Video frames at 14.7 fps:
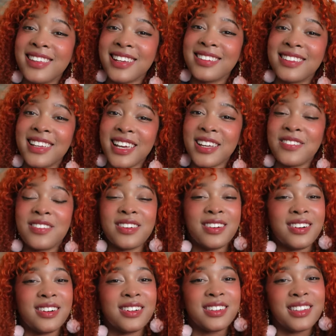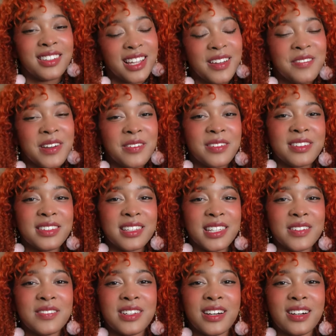Thanks again for all the love I
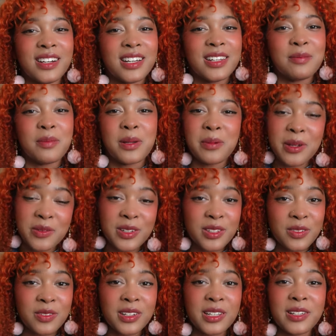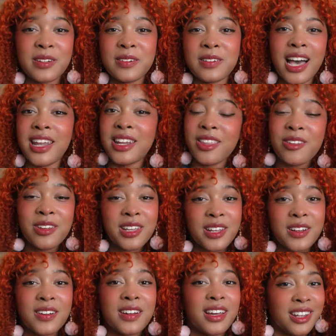received on my previous video, Another
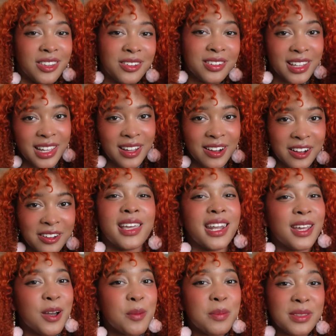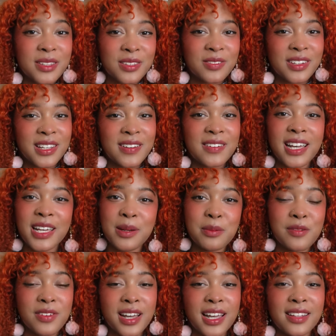Year, Another Layoff. And I hope in this video I can
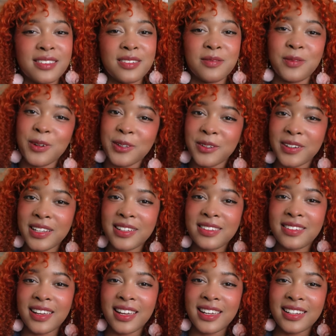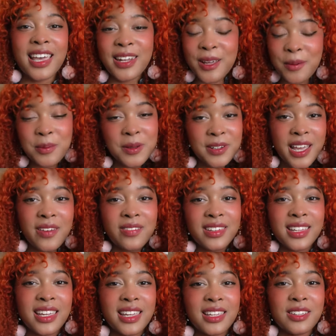provide some further insight and help you
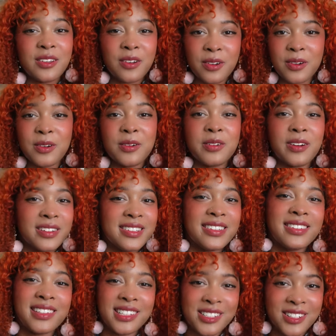navigate your own artistic